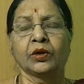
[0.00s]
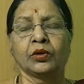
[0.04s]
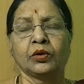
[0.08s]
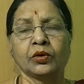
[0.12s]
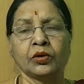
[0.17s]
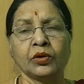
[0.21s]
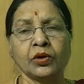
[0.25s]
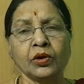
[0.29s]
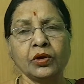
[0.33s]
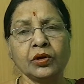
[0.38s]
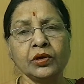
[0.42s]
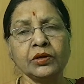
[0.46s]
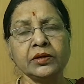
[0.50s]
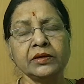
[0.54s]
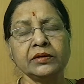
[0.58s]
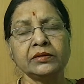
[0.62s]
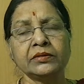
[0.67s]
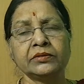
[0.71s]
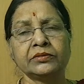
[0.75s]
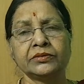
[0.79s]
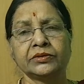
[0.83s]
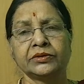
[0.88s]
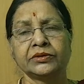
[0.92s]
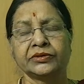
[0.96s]
role,
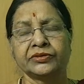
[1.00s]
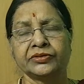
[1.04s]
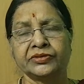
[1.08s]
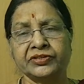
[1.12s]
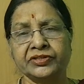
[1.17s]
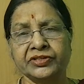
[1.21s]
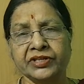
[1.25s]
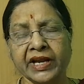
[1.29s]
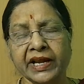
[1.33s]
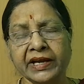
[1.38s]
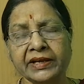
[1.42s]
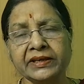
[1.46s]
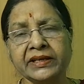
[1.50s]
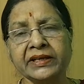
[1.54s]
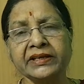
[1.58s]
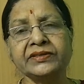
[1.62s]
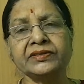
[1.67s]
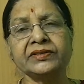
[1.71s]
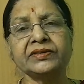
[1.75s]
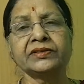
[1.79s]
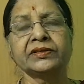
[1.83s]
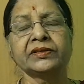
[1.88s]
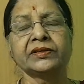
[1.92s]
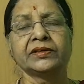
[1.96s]

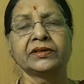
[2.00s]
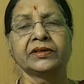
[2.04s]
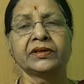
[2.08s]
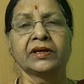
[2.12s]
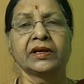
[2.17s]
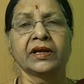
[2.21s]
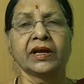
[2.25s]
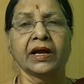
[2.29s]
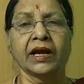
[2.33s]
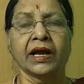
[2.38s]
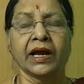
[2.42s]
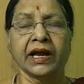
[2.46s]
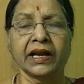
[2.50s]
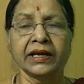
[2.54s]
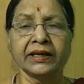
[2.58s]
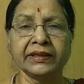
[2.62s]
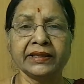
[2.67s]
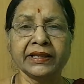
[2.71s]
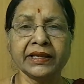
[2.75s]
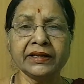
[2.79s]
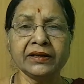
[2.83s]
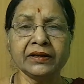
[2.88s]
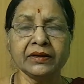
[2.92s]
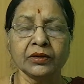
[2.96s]
status, and
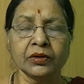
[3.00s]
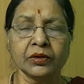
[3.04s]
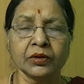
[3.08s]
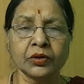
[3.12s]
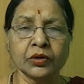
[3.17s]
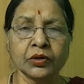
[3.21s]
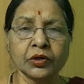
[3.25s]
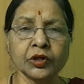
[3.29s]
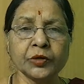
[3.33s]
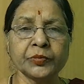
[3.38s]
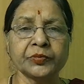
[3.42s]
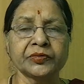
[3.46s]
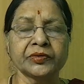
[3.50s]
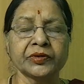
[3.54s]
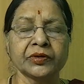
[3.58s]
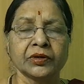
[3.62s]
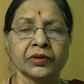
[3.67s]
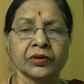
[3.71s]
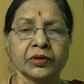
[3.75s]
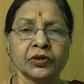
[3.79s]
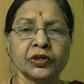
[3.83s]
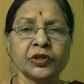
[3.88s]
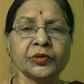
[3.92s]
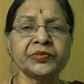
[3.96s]
then groups.
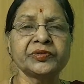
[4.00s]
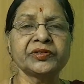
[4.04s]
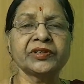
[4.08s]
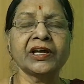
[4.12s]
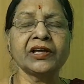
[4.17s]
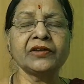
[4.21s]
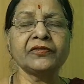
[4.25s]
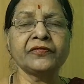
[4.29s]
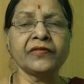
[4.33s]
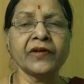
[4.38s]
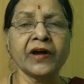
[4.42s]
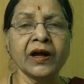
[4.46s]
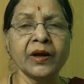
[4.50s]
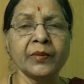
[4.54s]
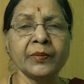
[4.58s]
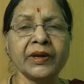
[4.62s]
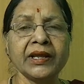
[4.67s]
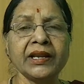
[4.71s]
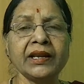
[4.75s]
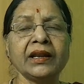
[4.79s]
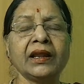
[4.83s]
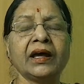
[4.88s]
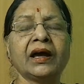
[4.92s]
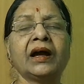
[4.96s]
Groups are
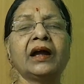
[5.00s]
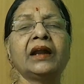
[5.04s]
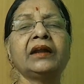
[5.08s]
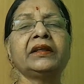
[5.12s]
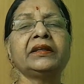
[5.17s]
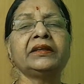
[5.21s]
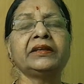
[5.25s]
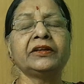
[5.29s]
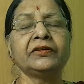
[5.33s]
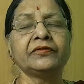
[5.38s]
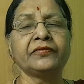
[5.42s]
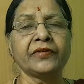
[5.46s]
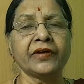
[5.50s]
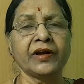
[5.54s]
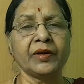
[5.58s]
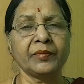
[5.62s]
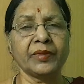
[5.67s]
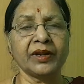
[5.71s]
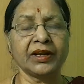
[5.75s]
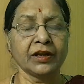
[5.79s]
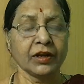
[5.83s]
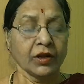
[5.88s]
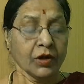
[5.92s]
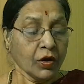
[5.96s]
formal and
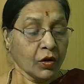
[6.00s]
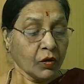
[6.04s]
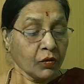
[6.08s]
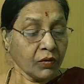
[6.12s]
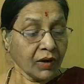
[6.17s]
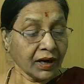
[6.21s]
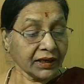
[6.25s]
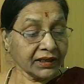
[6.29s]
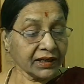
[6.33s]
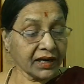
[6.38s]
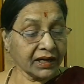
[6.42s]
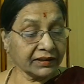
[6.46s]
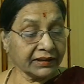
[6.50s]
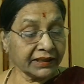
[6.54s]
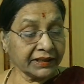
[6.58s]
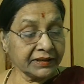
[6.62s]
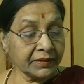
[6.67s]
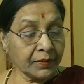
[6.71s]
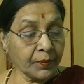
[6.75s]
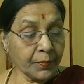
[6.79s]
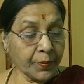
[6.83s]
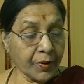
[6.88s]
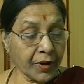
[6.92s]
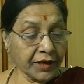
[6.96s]
informal. What are the
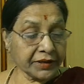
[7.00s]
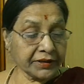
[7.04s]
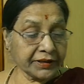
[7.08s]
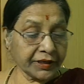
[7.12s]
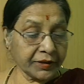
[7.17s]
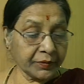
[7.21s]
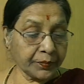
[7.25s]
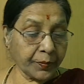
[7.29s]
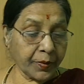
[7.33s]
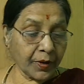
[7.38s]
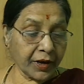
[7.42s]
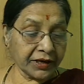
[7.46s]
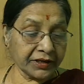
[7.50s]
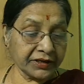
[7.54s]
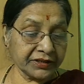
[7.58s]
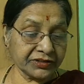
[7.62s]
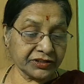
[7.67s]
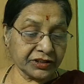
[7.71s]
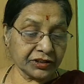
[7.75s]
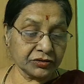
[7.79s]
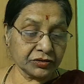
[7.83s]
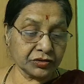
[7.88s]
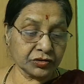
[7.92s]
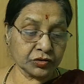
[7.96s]
important points
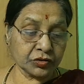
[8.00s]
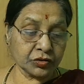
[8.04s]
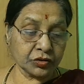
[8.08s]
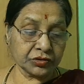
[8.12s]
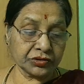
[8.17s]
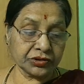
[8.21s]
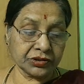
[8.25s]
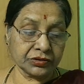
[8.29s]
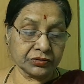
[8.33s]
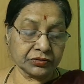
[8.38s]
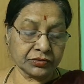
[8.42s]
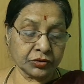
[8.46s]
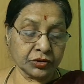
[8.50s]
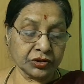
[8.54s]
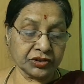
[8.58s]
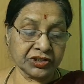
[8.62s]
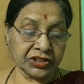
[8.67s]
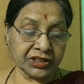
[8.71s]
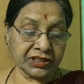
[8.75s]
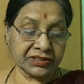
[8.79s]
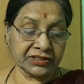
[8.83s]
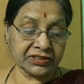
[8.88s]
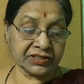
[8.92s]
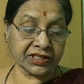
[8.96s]
in
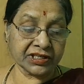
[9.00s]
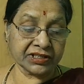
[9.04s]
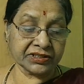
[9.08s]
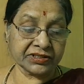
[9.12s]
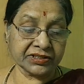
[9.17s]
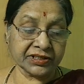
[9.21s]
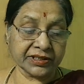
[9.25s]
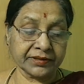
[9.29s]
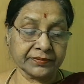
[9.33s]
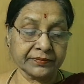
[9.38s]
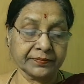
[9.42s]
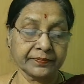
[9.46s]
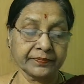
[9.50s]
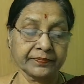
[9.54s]
social structure?